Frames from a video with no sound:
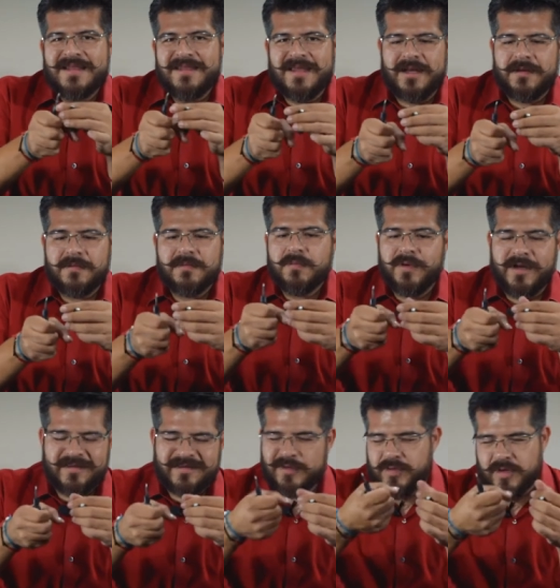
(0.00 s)
that when
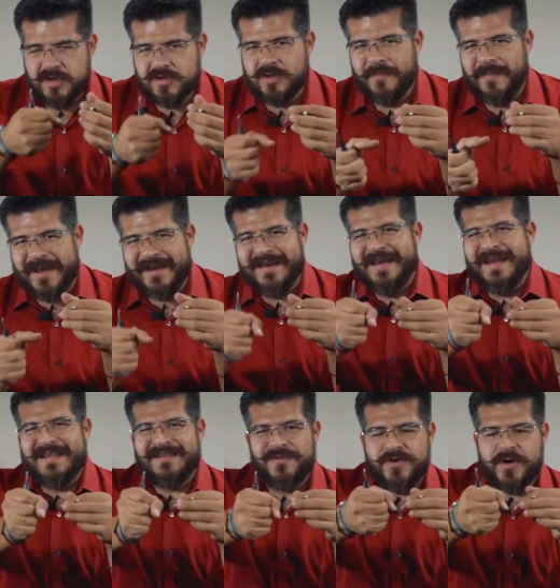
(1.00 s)
it's a traditional peg,
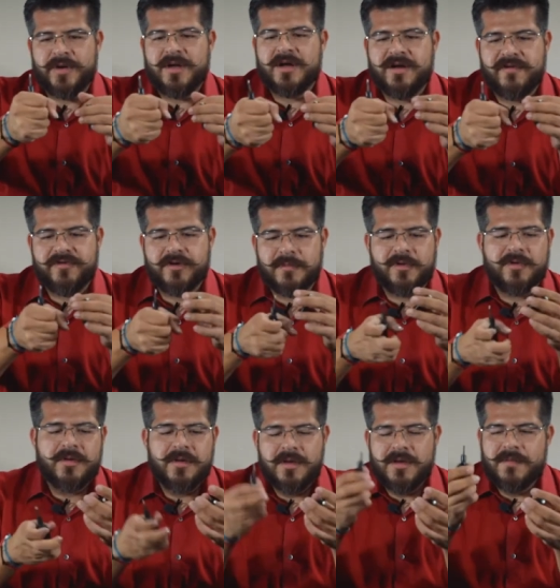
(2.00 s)
it's very uncomfortable.